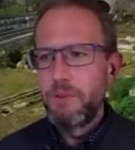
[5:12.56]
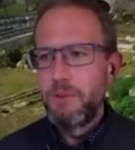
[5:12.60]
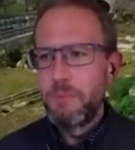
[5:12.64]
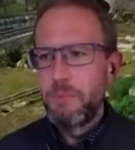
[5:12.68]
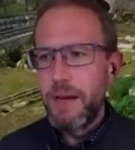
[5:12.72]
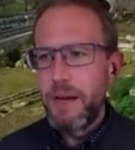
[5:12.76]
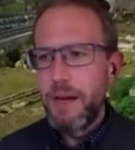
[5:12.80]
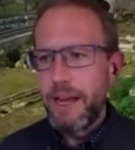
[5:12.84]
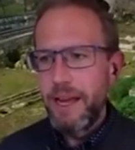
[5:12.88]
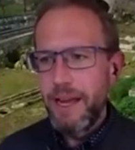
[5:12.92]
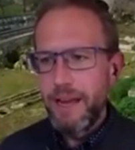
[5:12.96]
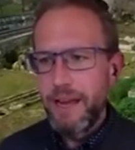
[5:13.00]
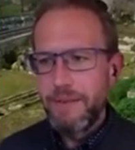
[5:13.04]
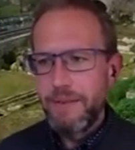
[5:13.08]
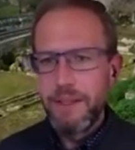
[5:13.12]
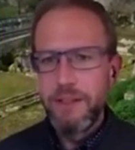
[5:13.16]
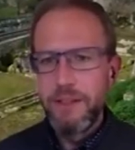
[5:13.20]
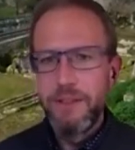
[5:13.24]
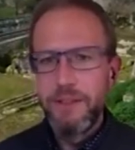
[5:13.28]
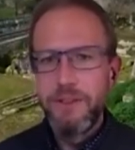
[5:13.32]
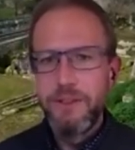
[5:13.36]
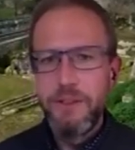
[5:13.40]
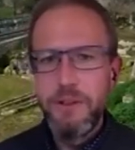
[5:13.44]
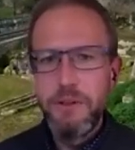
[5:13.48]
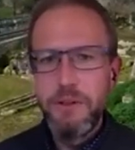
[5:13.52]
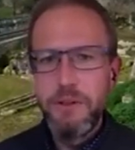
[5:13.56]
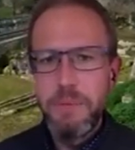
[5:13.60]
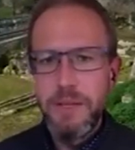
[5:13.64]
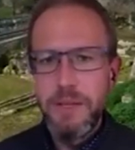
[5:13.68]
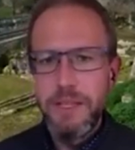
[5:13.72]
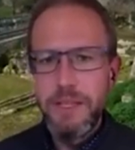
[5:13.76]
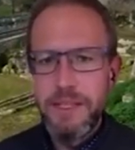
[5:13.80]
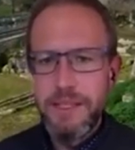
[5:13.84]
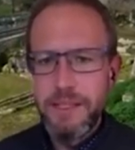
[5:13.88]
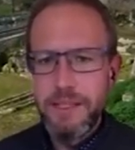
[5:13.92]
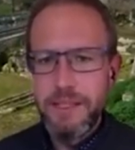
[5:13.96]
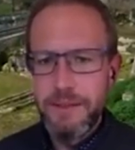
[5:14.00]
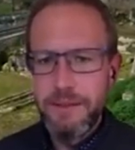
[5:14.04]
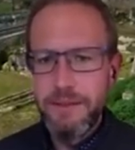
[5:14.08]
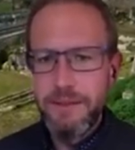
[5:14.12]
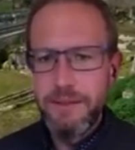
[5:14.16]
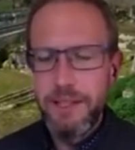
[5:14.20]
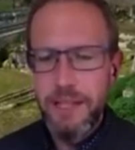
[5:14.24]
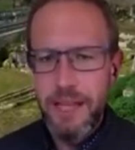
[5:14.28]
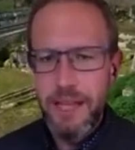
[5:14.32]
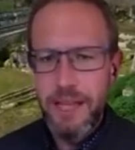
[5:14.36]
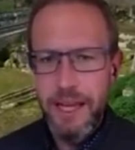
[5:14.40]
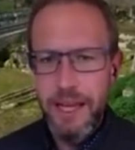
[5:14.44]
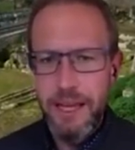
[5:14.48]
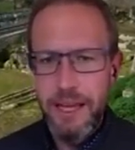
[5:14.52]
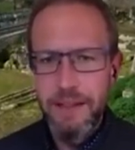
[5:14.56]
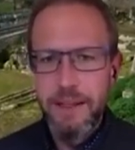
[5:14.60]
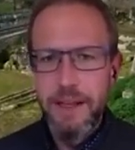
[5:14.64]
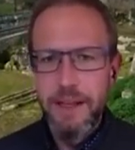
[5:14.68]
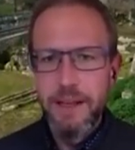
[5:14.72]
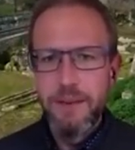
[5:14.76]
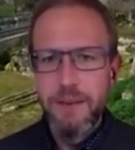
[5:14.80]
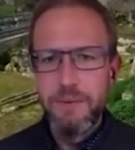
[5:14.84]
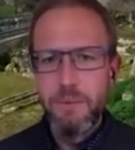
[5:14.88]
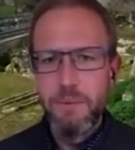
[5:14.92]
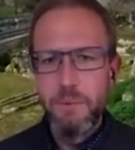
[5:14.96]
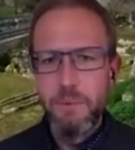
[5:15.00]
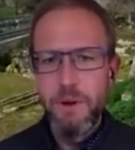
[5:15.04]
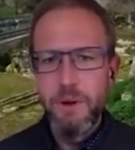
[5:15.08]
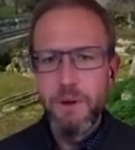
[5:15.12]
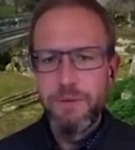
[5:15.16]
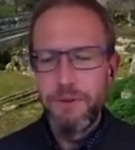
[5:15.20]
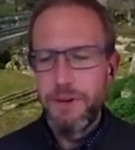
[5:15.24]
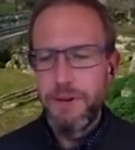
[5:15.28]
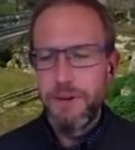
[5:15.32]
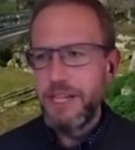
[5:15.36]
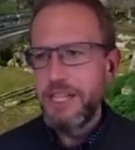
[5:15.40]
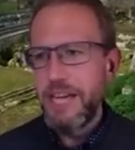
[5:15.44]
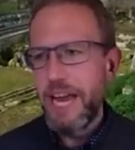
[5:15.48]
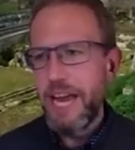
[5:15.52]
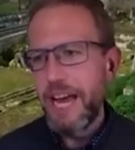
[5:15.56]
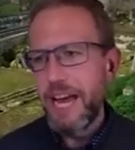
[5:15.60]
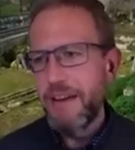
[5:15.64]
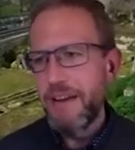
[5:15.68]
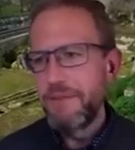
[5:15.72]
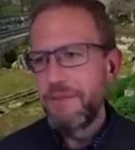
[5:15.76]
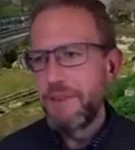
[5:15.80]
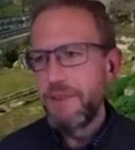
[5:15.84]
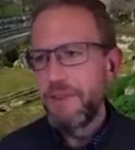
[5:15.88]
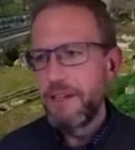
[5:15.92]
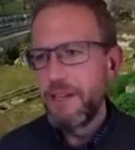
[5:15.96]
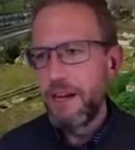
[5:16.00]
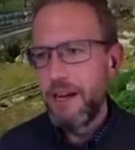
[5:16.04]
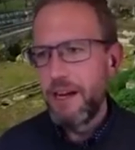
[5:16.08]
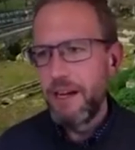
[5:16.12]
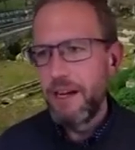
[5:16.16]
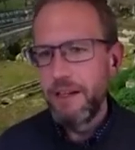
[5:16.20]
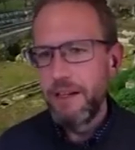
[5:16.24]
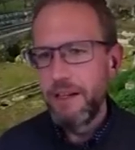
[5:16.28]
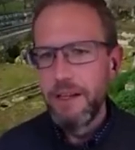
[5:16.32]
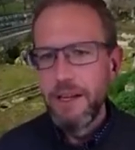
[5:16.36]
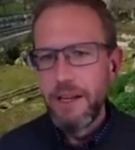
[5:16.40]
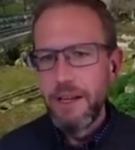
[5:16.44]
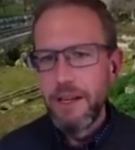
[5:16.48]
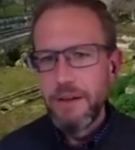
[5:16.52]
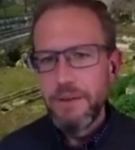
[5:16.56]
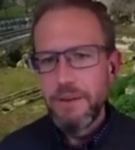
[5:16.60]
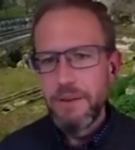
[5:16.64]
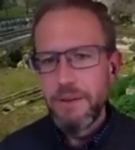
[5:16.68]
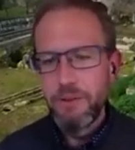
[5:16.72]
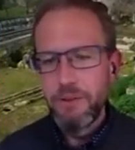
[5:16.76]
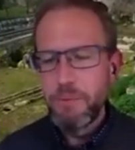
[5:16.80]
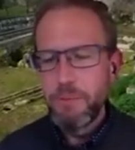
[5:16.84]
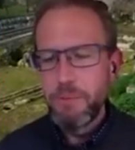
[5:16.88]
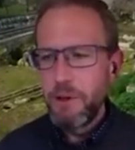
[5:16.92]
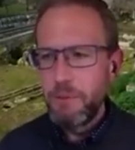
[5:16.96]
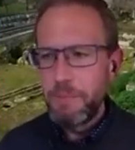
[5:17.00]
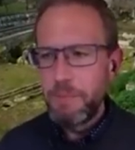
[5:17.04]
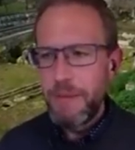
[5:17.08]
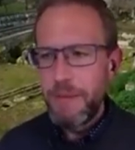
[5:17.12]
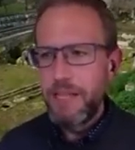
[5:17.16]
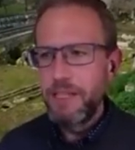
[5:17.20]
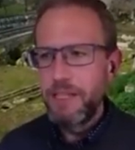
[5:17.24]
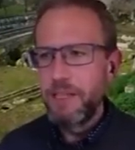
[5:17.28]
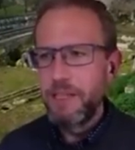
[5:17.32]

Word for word: by having two pieces of clay, one for each half of the dog, the small pellet